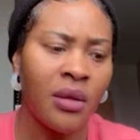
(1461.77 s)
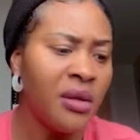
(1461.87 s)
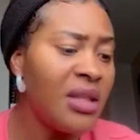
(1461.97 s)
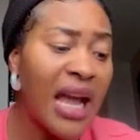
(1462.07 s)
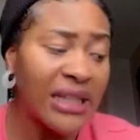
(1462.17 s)

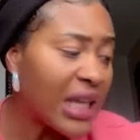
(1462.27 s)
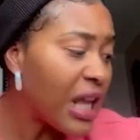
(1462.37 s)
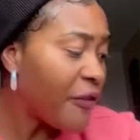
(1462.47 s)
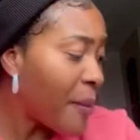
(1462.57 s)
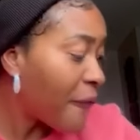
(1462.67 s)
Not
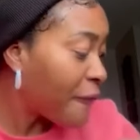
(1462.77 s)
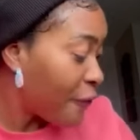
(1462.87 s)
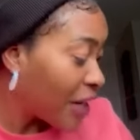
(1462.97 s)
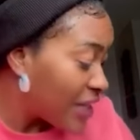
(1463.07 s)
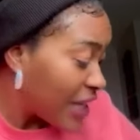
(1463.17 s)
even my
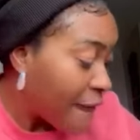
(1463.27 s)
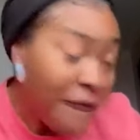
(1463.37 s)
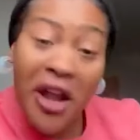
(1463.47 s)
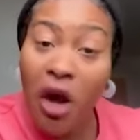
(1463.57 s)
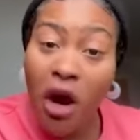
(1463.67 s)
friend. This a
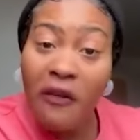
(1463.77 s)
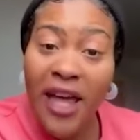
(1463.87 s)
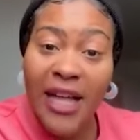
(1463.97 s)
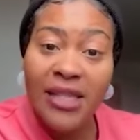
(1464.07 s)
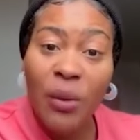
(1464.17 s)
friend over
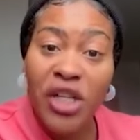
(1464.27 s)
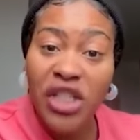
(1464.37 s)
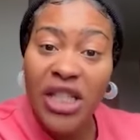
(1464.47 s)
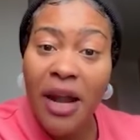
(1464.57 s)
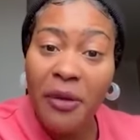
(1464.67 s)
here. So when
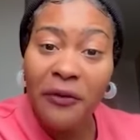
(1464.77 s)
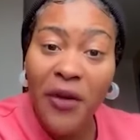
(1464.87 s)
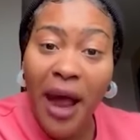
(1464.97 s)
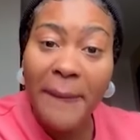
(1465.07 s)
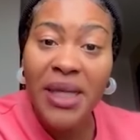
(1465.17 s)
she tell me
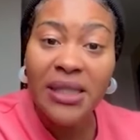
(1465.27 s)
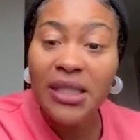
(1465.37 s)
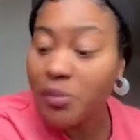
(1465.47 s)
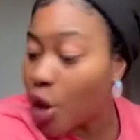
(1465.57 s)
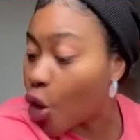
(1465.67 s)
fear
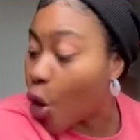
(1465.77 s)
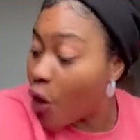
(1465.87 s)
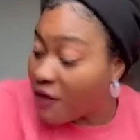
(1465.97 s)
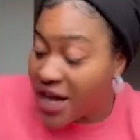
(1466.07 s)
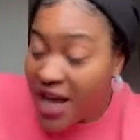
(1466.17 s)
business, me not go
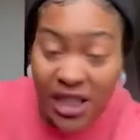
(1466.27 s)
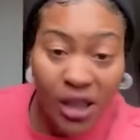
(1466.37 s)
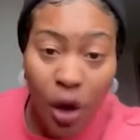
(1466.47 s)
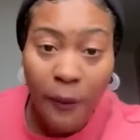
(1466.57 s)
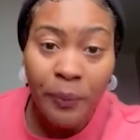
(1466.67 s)
over here.
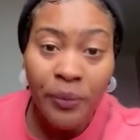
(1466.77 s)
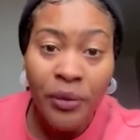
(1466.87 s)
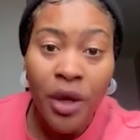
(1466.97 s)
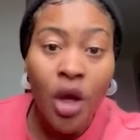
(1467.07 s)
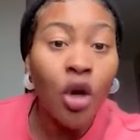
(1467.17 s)
So
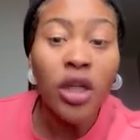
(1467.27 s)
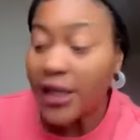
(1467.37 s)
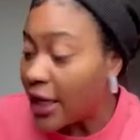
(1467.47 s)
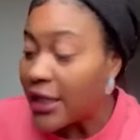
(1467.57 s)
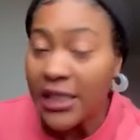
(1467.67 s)
go
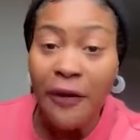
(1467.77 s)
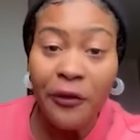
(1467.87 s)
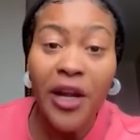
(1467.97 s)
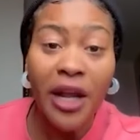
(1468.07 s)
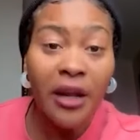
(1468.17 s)
tell this a
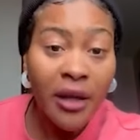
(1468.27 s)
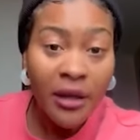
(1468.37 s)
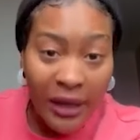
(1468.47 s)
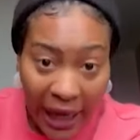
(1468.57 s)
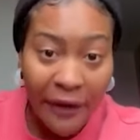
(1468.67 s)
friend
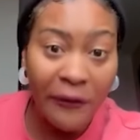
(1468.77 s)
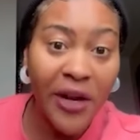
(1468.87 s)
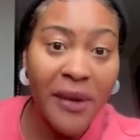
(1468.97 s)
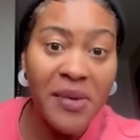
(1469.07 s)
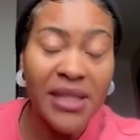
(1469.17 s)
that the
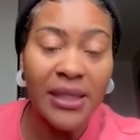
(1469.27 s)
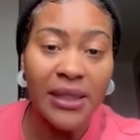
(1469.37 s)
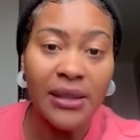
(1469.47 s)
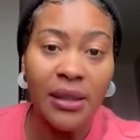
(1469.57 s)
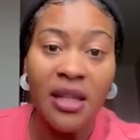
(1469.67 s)
friend their
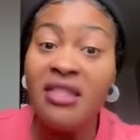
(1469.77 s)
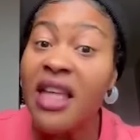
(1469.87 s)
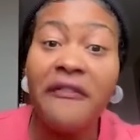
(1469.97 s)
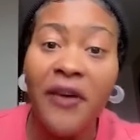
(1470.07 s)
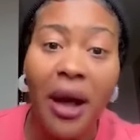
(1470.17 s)
business.
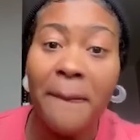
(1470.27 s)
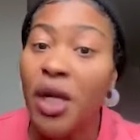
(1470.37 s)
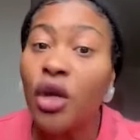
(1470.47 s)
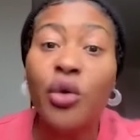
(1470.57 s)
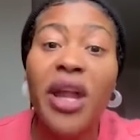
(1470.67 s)
Never. Me
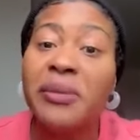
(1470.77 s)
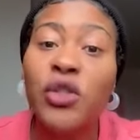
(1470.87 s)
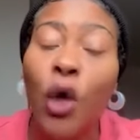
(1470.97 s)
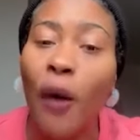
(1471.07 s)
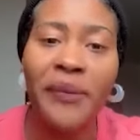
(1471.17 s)
not do them
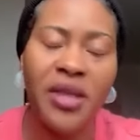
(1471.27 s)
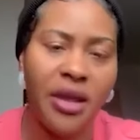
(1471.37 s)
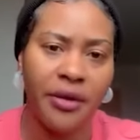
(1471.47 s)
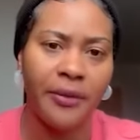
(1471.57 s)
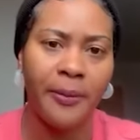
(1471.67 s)
something
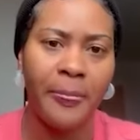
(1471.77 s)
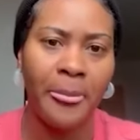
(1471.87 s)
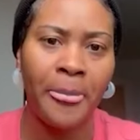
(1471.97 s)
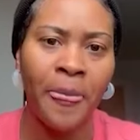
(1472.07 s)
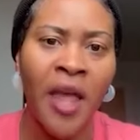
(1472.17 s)
there.
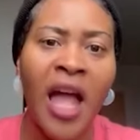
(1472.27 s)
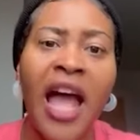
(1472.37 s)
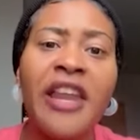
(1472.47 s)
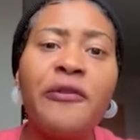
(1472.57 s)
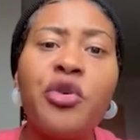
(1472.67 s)

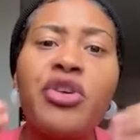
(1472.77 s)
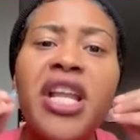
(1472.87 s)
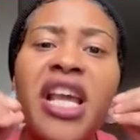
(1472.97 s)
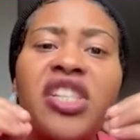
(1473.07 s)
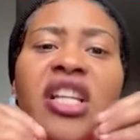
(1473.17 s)
And if a
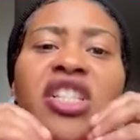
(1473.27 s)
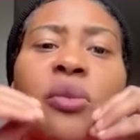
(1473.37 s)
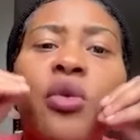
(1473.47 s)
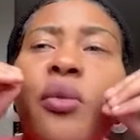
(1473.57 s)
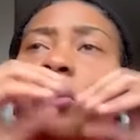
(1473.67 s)

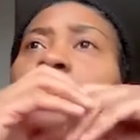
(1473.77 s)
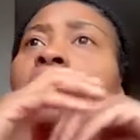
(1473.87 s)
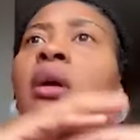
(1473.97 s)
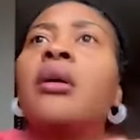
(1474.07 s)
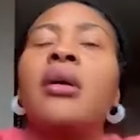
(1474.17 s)
relationship
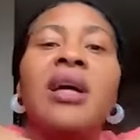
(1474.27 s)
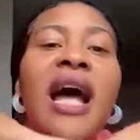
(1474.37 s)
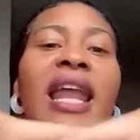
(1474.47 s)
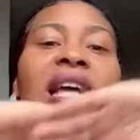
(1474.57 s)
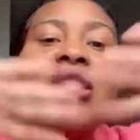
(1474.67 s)

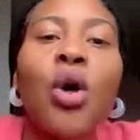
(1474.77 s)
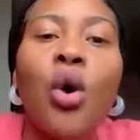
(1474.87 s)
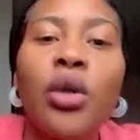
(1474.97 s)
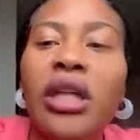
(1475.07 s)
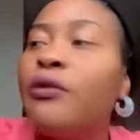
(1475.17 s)
gonna sort, if